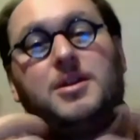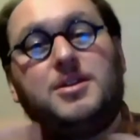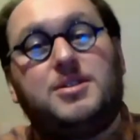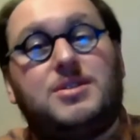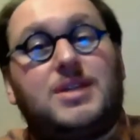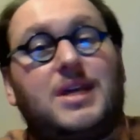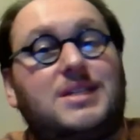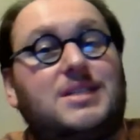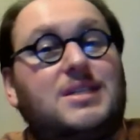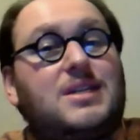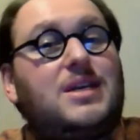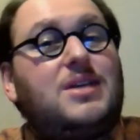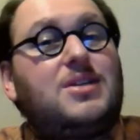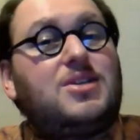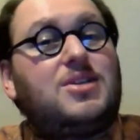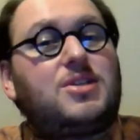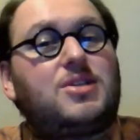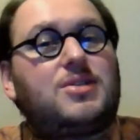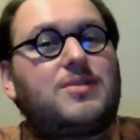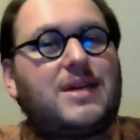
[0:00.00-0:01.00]
So that's an
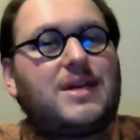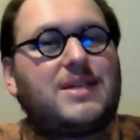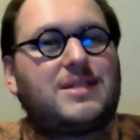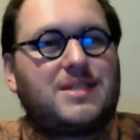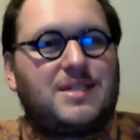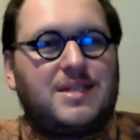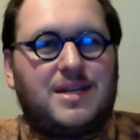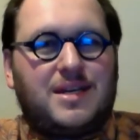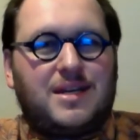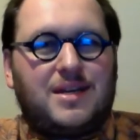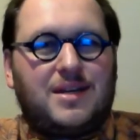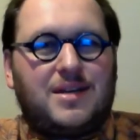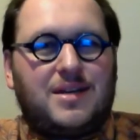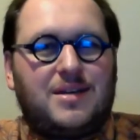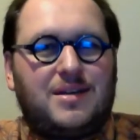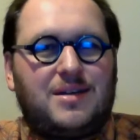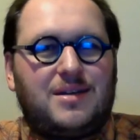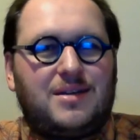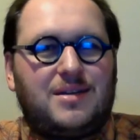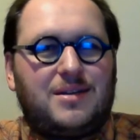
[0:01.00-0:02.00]

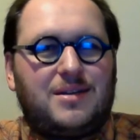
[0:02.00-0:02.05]
interesting...